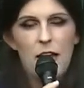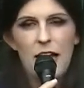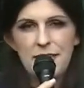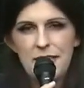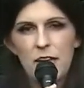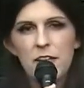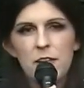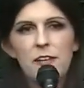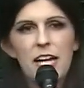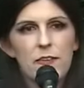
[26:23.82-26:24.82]
I'll tell
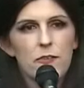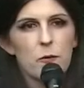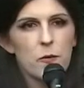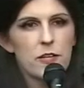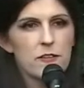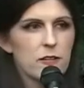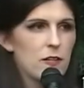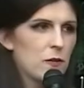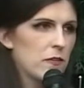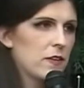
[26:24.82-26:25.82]
you that story to
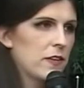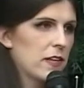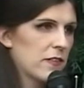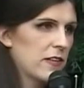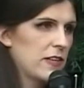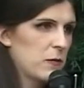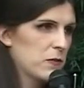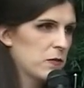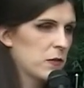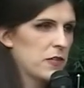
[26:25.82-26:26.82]
close on this, and then we'll
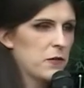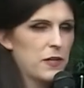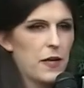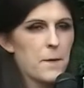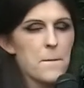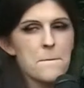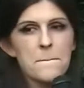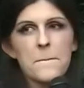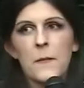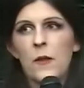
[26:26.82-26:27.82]
do our Q&A.
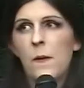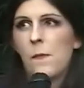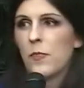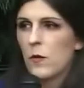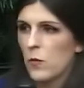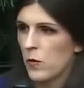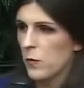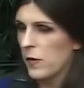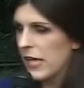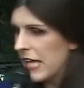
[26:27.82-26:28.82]

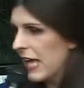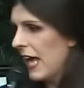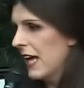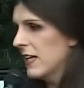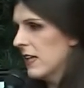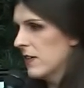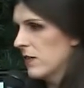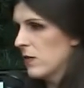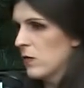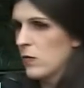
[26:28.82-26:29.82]
When we head
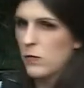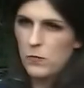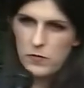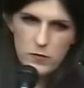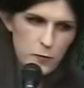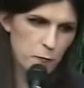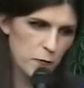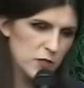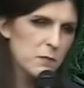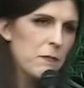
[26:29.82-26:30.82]
into the
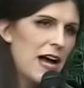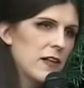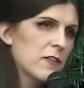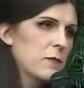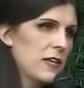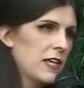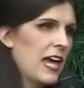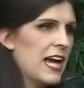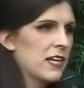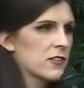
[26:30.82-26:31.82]
first ballots being
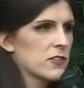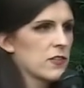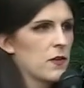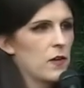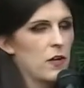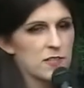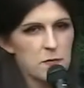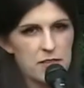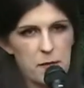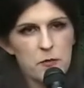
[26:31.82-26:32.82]
cast on
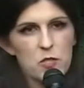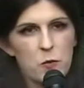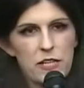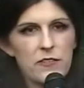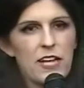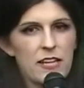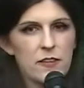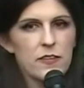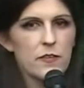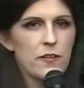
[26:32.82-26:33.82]
September 22nd
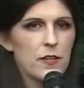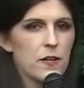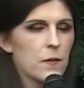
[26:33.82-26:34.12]
this year,